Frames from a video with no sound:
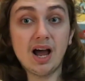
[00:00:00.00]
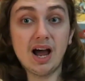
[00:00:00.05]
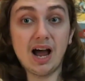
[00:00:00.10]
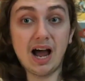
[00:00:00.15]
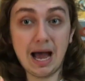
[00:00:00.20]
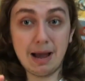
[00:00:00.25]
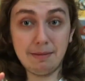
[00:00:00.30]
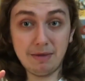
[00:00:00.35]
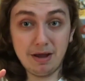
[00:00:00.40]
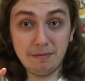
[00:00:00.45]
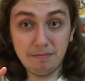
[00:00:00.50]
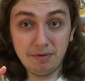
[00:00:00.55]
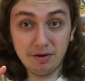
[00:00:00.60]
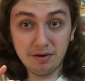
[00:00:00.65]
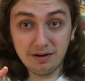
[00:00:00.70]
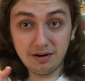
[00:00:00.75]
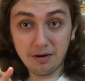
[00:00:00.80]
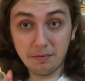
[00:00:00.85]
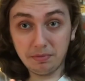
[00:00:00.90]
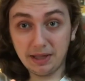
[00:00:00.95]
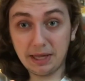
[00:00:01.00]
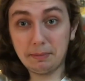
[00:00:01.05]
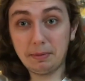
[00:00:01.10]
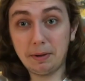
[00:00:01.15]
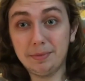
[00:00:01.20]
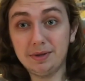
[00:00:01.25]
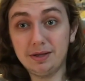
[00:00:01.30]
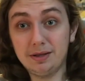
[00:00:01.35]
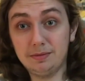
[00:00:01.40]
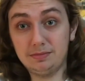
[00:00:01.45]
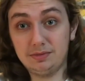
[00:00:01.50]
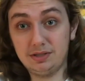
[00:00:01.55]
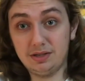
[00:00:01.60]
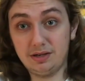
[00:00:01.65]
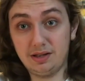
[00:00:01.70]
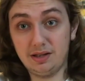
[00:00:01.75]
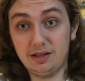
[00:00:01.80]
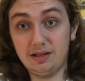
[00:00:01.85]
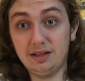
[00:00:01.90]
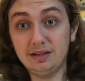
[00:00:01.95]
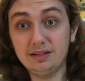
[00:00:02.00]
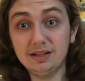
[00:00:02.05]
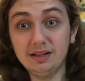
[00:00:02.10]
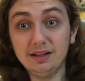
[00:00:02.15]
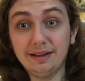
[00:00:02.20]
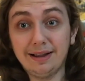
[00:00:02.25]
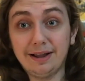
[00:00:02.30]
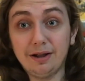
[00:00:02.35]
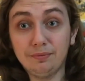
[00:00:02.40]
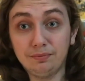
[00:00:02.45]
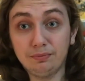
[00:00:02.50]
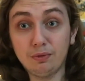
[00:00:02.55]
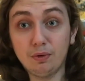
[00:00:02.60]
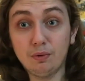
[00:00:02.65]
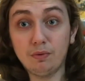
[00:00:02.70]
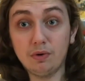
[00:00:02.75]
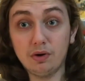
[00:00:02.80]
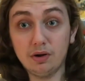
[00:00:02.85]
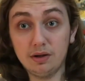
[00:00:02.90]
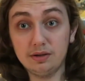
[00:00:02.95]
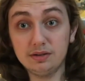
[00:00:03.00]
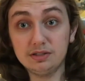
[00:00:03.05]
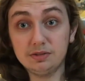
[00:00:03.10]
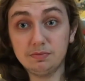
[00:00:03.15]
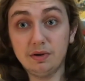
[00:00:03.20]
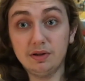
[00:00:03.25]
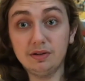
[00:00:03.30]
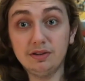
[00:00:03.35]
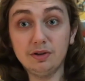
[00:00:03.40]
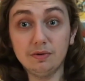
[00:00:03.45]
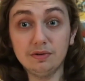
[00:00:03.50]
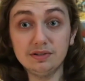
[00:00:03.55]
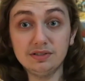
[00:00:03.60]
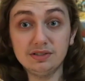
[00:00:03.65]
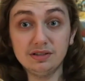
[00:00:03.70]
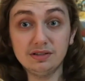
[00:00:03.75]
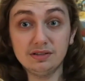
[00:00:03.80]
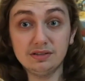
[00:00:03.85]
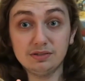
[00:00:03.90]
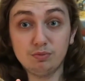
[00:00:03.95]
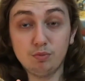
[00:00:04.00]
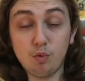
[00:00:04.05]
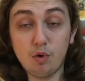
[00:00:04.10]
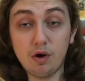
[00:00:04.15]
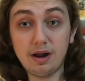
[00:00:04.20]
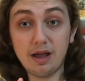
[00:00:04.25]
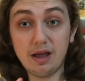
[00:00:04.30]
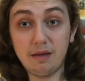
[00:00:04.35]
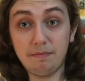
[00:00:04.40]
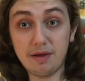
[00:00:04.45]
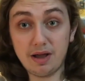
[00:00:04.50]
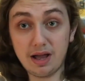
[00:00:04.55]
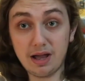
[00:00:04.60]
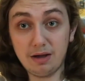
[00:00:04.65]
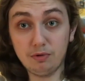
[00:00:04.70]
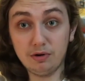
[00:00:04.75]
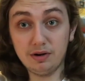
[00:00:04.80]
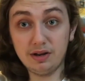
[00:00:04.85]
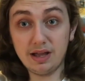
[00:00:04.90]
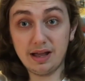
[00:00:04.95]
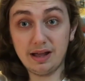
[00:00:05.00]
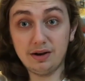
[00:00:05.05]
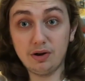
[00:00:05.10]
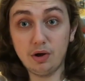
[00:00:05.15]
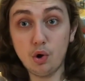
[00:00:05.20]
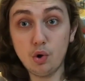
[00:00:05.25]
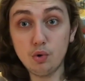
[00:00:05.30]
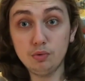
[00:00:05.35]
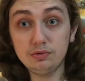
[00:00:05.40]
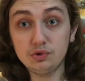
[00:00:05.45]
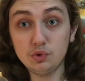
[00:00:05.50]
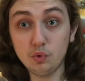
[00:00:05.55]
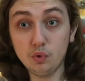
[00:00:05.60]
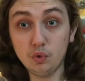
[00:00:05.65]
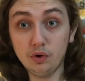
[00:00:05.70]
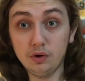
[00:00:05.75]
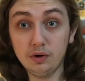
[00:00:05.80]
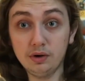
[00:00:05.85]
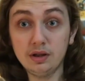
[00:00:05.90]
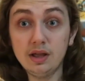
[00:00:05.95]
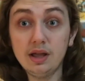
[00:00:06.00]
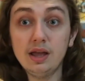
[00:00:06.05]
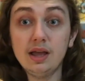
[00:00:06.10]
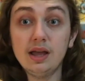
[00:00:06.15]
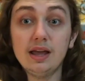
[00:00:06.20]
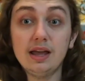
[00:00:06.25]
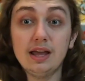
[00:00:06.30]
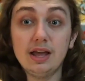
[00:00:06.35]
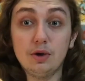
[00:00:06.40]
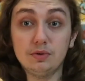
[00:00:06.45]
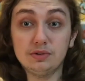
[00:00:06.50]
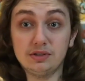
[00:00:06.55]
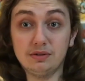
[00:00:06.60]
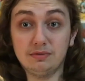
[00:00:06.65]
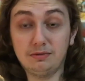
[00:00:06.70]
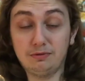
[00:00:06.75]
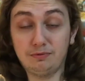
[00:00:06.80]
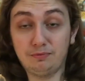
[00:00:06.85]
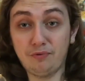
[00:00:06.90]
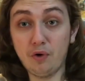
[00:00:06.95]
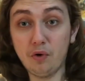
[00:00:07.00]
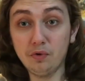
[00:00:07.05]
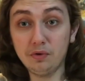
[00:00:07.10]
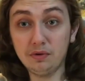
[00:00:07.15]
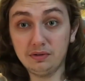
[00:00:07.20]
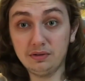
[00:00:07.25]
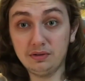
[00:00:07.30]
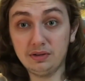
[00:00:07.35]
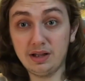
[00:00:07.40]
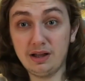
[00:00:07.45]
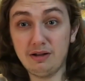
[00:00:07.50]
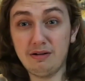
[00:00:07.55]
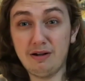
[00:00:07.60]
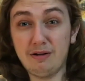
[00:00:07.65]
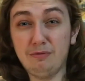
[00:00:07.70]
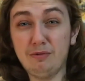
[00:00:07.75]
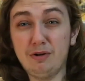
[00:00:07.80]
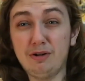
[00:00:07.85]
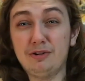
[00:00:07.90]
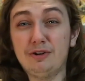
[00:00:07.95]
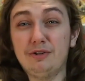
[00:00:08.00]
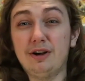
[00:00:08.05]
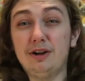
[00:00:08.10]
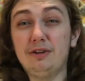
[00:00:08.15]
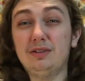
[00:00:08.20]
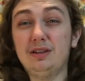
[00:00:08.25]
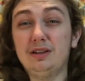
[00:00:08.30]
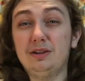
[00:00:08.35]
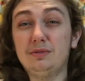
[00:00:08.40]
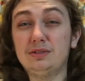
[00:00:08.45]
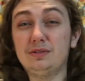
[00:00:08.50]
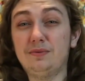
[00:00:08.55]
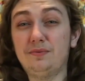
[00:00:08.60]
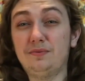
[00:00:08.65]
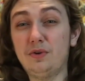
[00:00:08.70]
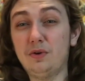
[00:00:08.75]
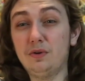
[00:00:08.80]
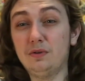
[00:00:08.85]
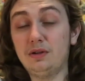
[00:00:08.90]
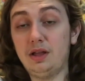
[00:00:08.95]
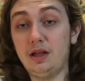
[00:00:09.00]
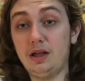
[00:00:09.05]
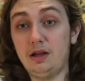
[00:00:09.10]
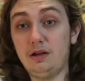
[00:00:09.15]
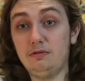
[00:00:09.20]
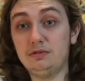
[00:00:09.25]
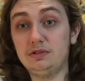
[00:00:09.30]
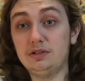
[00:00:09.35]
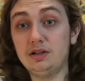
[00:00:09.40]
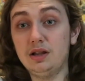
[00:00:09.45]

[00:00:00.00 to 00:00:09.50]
I'm not putting the blame on him today. He did allow 4 runs, but there was this one at-bat where he had Odor. It was a full count. Well, no, I don't think it was a full count.